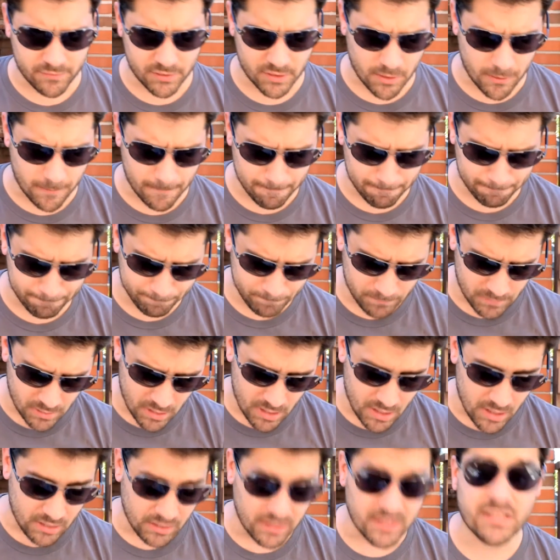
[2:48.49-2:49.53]
So
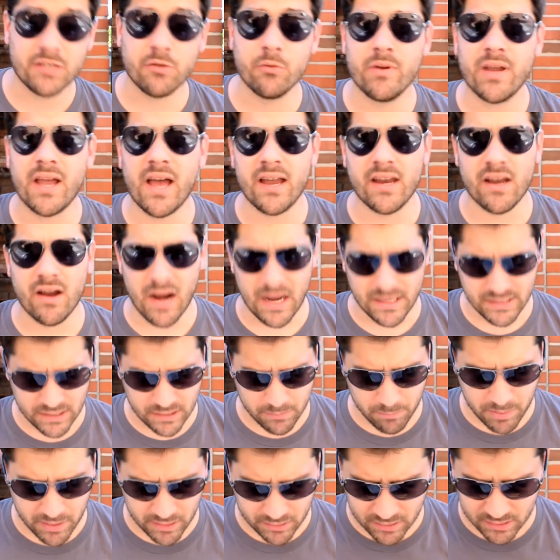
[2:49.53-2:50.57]
let's see what we got here. I
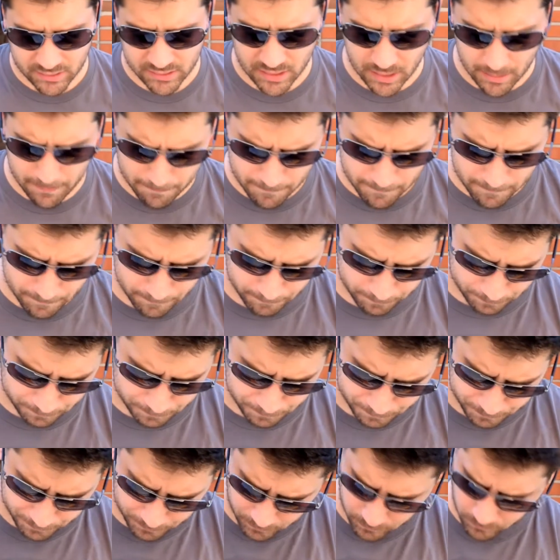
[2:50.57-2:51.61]
did pick this up
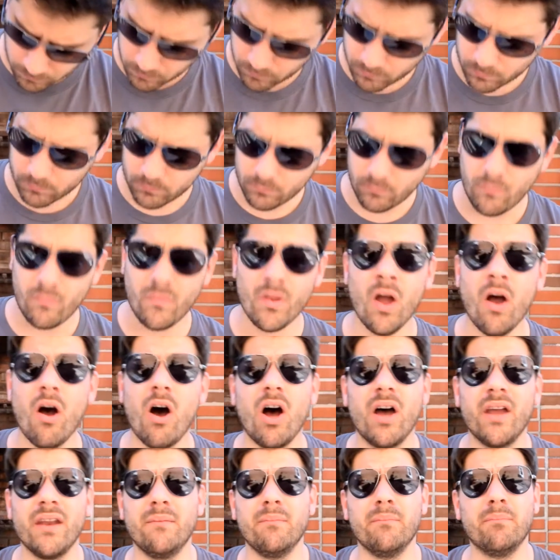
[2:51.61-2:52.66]

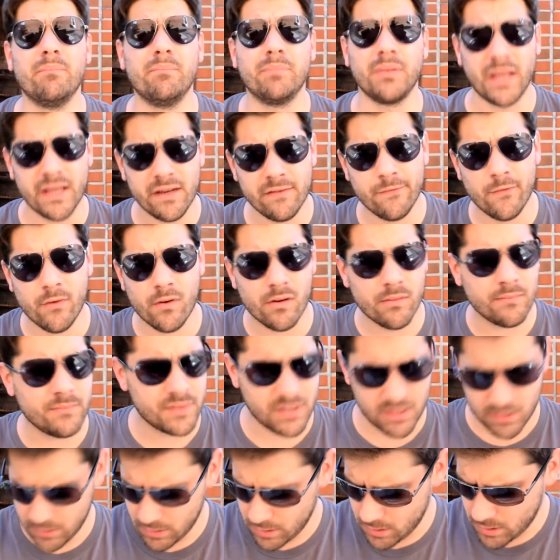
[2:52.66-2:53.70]
on blade forums.